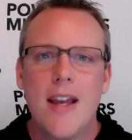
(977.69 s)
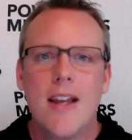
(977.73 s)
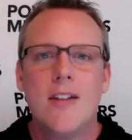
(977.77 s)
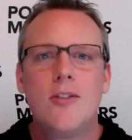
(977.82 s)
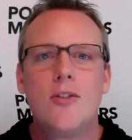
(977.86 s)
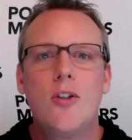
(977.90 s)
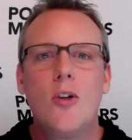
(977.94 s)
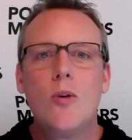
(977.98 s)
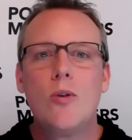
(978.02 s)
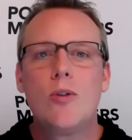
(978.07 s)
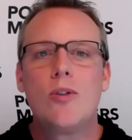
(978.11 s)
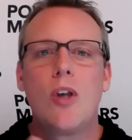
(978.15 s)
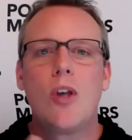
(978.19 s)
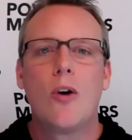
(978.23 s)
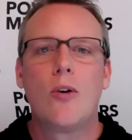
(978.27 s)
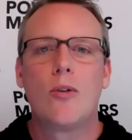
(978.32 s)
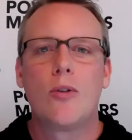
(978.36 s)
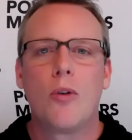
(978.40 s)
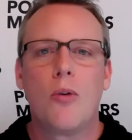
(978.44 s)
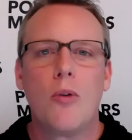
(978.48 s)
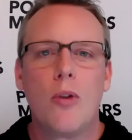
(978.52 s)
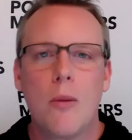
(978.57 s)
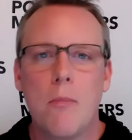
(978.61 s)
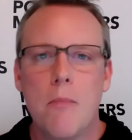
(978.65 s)
Do so
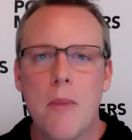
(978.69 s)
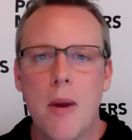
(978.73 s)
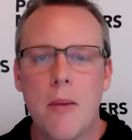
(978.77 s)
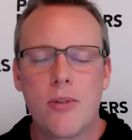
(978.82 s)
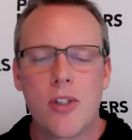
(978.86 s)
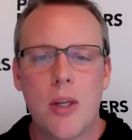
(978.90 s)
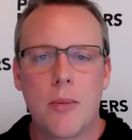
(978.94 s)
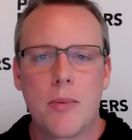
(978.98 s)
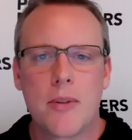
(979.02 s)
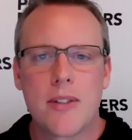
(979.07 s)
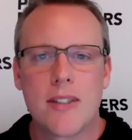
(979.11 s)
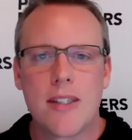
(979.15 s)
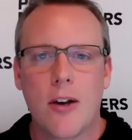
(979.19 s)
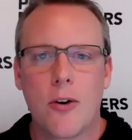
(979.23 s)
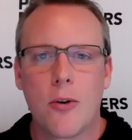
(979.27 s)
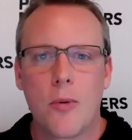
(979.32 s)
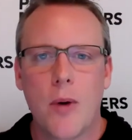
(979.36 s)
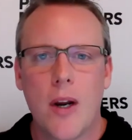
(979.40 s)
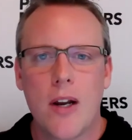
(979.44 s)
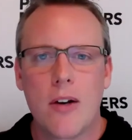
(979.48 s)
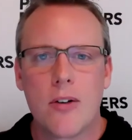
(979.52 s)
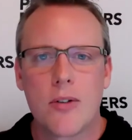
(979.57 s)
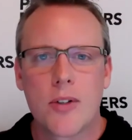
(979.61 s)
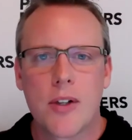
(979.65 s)
through the Membership
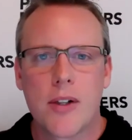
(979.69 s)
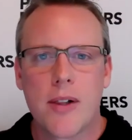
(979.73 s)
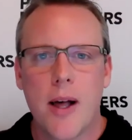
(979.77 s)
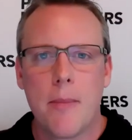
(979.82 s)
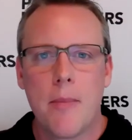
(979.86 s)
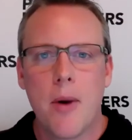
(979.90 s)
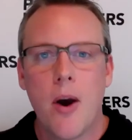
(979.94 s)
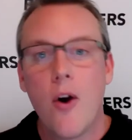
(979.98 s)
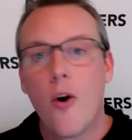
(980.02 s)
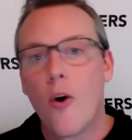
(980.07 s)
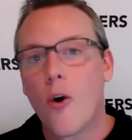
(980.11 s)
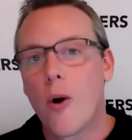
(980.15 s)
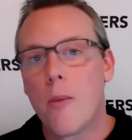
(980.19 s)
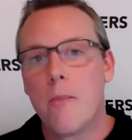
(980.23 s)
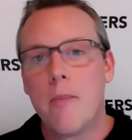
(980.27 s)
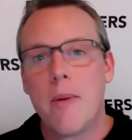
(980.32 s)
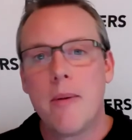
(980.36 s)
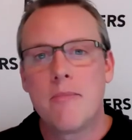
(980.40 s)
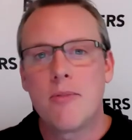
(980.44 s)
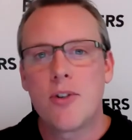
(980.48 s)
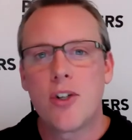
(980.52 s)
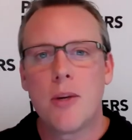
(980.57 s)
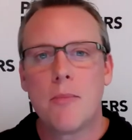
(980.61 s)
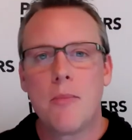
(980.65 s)
Accelerators Club or
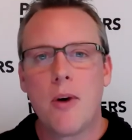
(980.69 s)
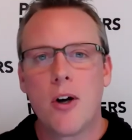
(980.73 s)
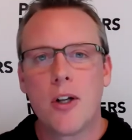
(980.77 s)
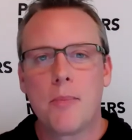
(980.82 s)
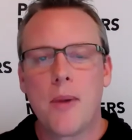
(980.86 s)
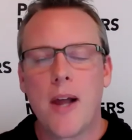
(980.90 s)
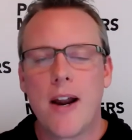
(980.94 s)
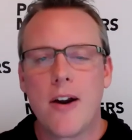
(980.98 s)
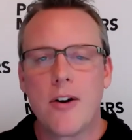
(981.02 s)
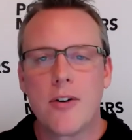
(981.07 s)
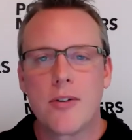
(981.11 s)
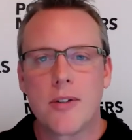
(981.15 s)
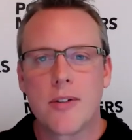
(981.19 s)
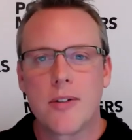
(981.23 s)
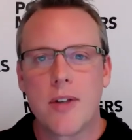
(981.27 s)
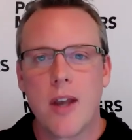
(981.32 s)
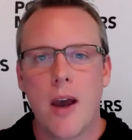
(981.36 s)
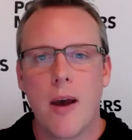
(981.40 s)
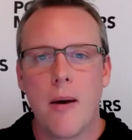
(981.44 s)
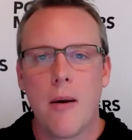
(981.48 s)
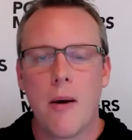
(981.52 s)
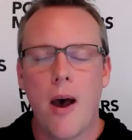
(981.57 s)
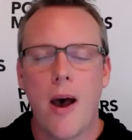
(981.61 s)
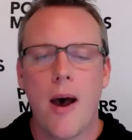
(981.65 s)
Membership Multipliers
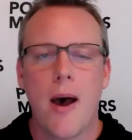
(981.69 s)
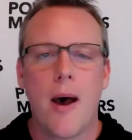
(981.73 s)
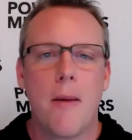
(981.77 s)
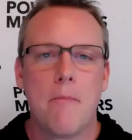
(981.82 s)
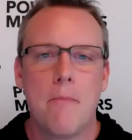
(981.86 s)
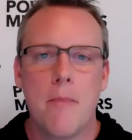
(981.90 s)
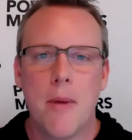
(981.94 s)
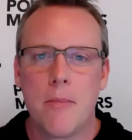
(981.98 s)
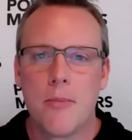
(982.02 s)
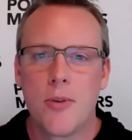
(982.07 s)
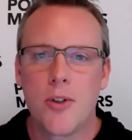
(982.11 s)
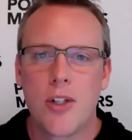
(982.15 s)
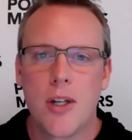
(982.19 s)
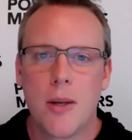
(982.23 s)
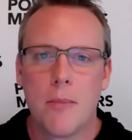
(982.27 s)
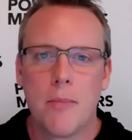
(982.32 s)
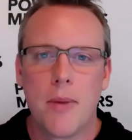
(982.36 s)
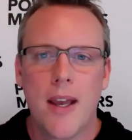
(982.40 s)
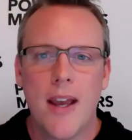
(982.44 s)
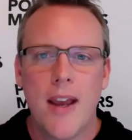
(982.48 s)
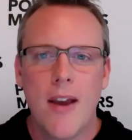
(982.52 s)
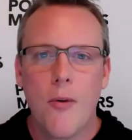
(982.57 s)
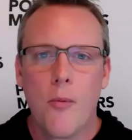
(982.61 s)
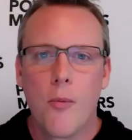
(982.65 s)
membership,
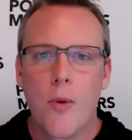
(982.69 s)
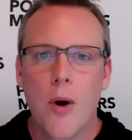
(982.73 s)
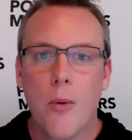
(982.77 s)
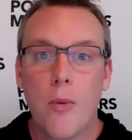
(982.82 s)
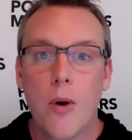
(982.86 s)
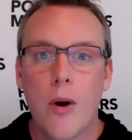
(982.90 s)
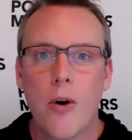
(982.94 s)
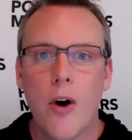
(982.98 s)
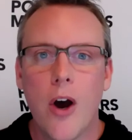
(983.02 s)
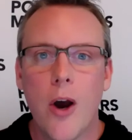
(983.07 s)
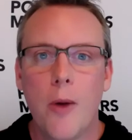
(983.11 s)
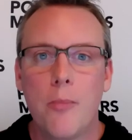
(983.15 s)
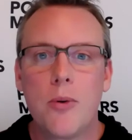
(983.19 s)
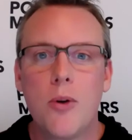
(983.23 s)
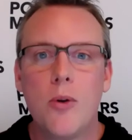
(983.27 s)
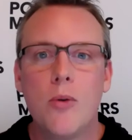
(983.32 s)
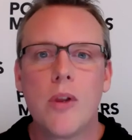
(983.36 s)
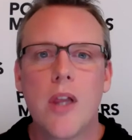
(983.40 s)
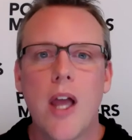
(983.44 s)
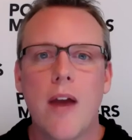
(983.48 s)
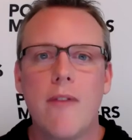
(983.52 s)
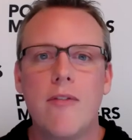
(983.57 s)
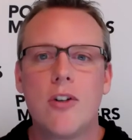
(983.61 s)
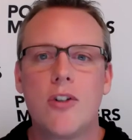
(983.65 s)
where we'll help you
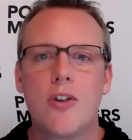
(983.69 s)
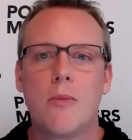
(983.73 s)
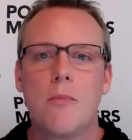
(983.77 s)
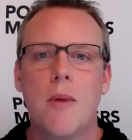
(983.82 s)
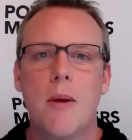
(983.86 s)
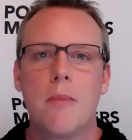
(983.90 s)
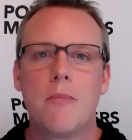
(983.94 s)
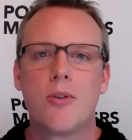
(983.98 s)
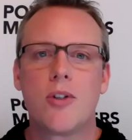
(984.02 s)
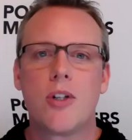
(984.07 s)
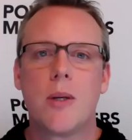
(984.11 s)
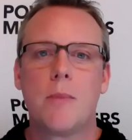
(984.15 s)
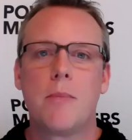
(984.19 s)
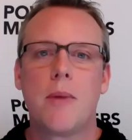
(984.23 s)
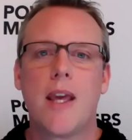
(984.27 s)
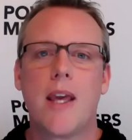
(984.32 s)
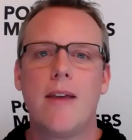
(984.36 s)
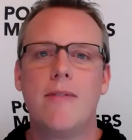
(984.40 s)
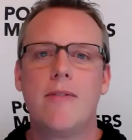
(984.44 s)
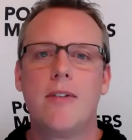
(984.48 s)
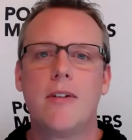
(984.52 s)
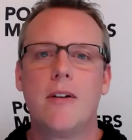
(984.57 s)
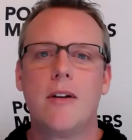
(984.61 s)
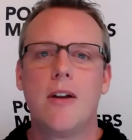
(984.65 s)
leverage your membership
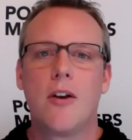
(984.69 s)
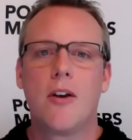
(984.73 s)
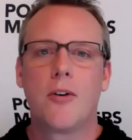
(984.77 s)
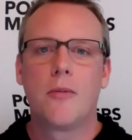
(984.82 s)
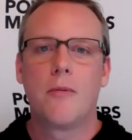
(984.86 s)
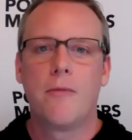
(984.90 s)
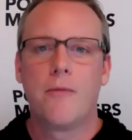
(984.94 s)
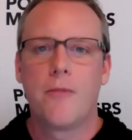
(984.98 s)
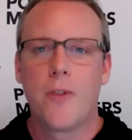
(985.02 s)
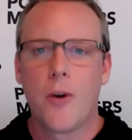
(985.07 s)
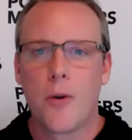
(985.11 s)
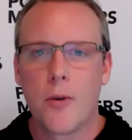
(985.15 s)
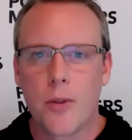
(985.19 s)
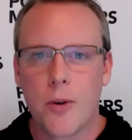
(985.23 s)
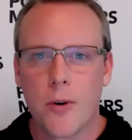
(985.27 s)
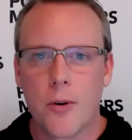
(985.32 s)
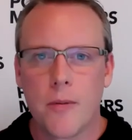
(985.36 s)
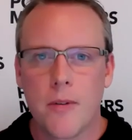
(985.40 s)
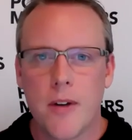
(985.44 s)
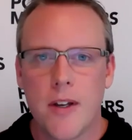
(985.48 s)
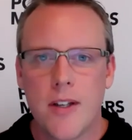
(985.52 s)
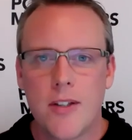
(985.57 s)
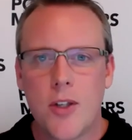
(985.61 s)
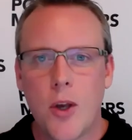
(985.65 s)
even further.
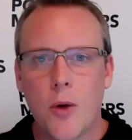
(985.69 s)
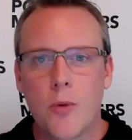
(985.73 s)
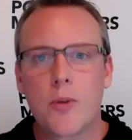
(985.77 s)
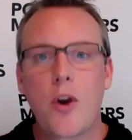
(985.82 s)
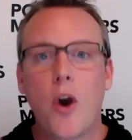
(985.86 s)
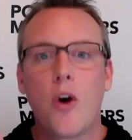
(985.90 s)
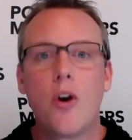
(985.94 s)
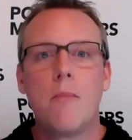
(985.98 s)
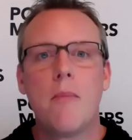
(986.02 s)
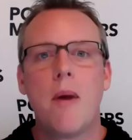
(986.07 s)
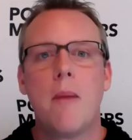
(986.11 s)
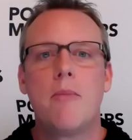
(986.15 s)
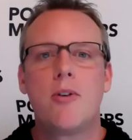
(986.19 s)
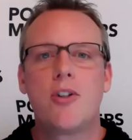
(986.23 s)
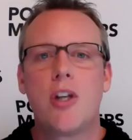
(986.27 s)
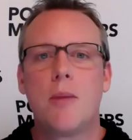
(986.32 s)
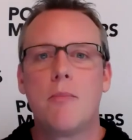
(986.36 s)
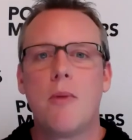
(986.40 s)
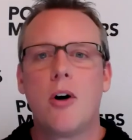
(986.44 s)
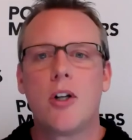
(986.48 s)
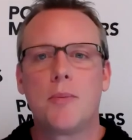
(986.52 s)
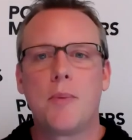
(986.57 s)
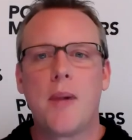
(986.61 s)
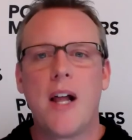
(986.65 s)
So go to
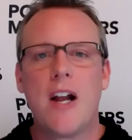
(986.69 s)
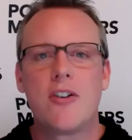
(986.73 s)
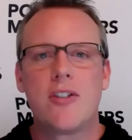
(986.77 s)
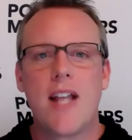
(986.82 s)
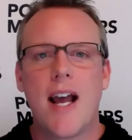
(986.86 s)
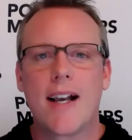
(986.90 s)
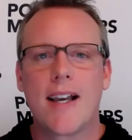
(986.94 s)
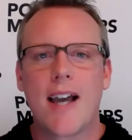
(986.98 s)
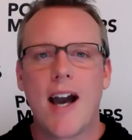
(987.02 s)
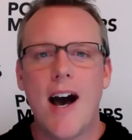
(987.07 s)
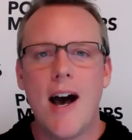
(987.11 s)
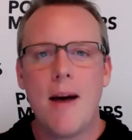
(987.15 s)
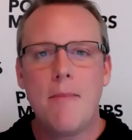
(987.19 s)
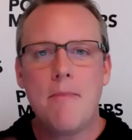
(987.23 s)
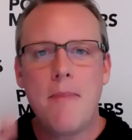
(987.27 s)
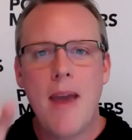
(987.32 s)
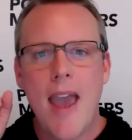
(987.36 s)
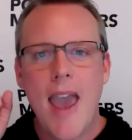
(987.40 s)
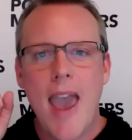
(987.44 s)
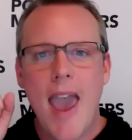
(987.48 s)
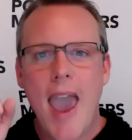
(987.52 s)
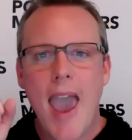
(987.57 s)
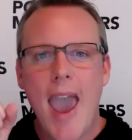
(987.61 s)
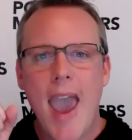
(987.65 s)
membershipmultipliers.com
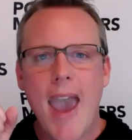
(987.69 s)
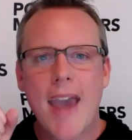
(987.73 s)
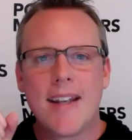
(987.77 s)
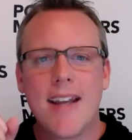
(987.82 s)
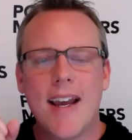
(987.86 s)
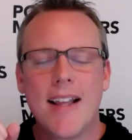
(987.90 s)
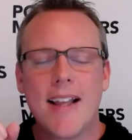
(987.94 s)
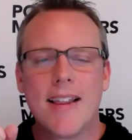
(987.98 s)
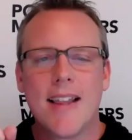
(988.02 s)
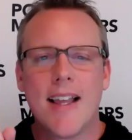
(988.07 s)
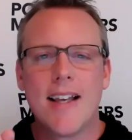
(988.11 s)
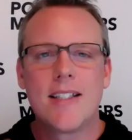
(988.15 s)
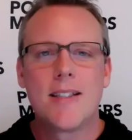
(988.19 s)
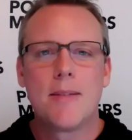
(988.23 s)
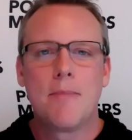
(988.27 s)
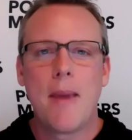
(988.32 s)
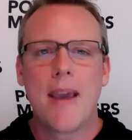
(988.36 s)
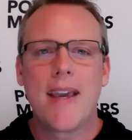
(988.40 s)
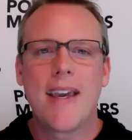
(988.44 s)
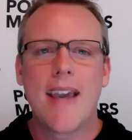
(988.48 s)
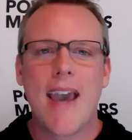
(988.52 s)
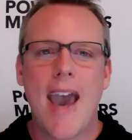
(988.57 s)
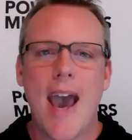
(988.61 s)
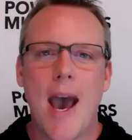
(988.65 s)
and let's
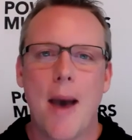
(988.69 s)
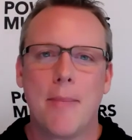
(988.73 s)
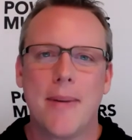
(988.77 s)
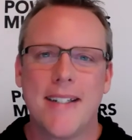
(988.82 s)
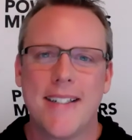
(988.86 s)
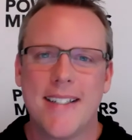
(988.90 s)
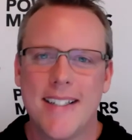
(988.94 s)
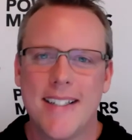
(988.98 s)
make it happen.